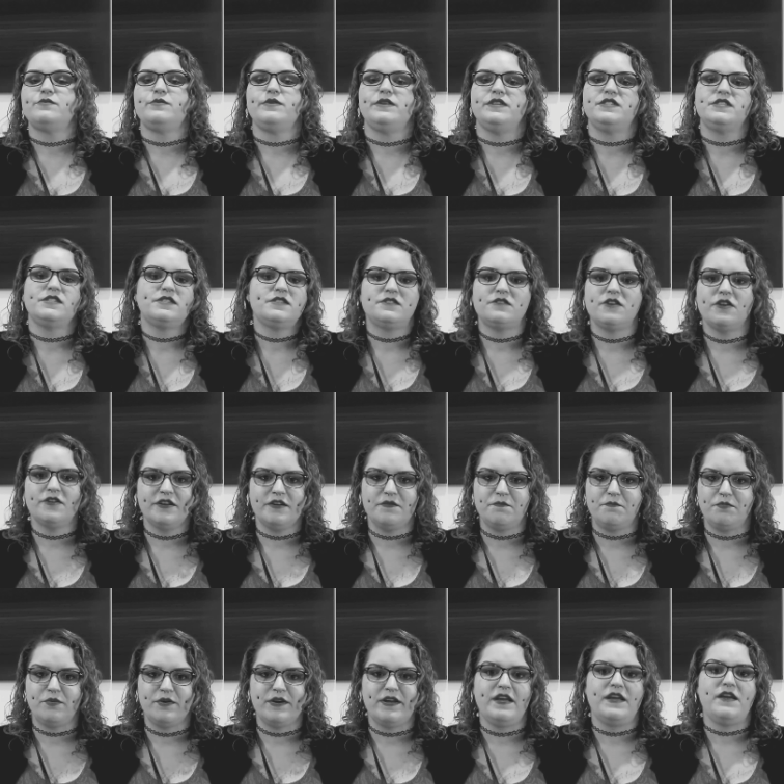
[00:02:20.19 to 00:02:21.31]
we just started
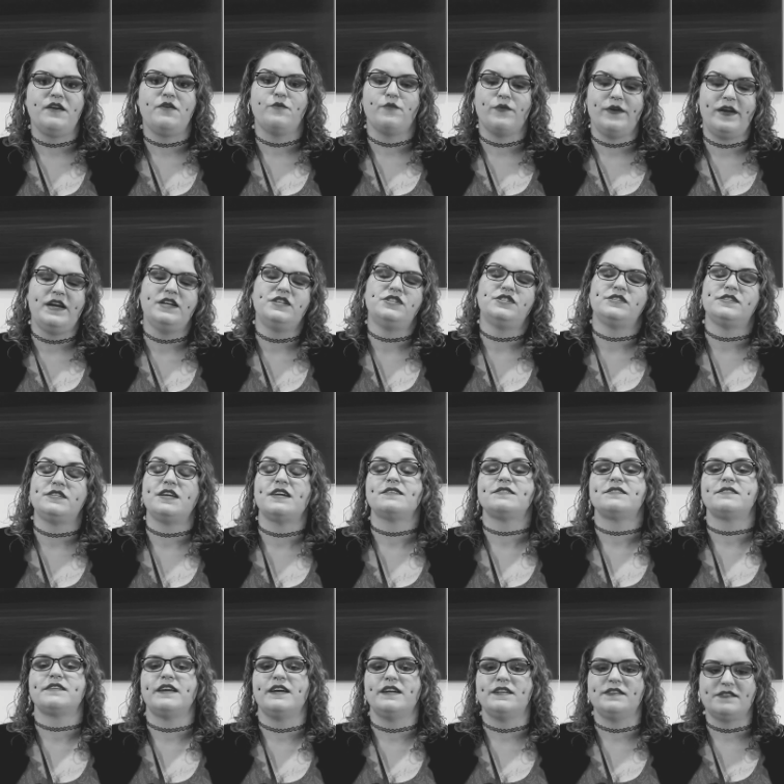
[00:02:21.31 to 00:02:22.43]
bringing reagent
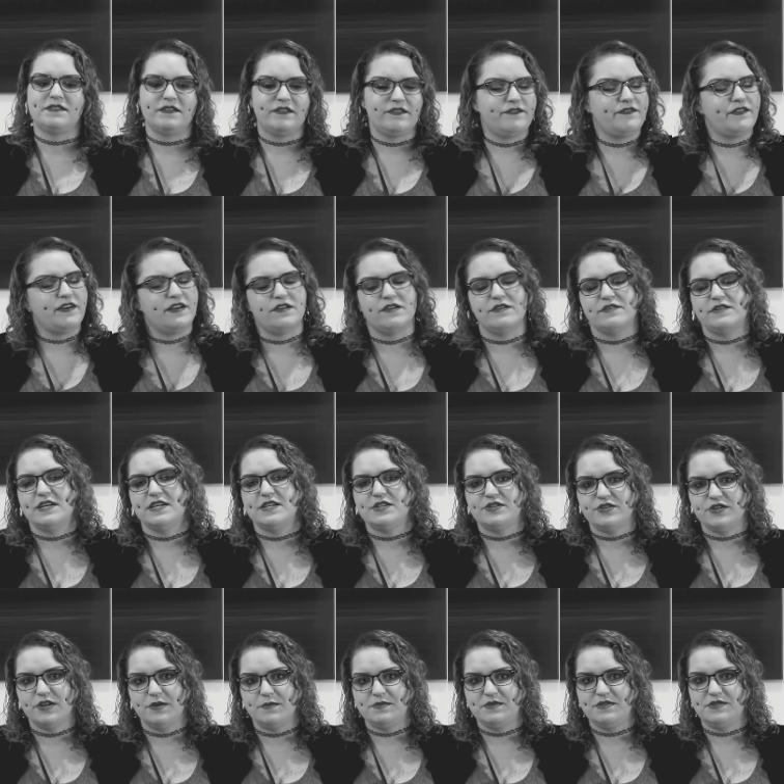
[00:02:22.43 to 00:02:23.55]
test kits and fentanyl test
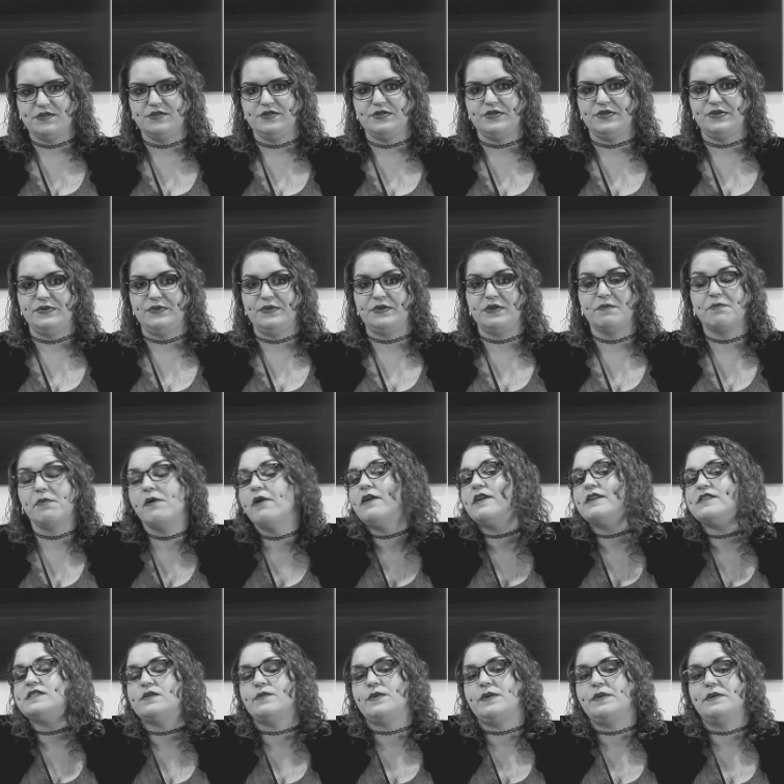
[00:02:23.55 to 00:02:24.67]
strips to the
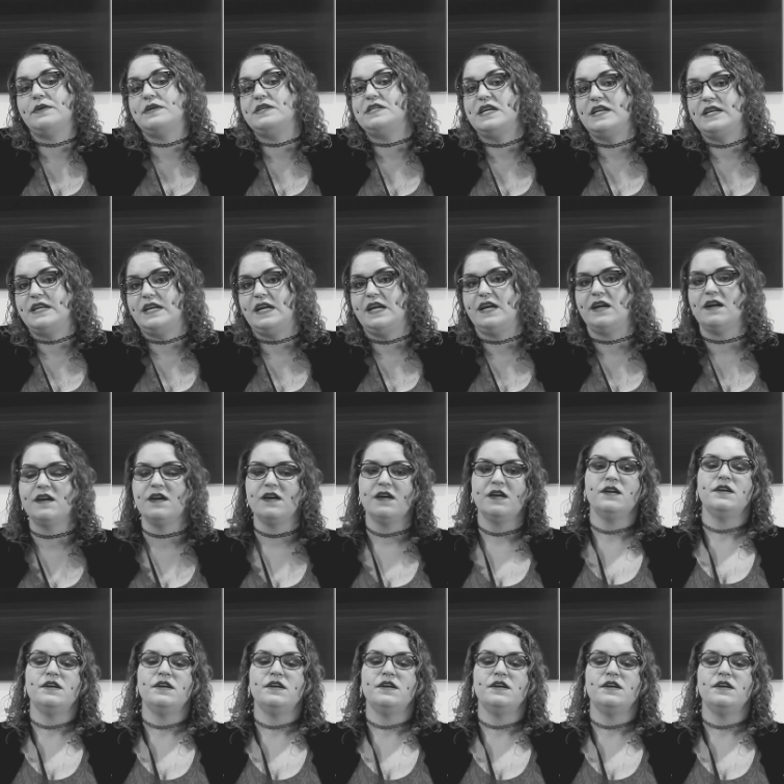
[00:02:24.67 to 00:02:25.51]
parties that we were attending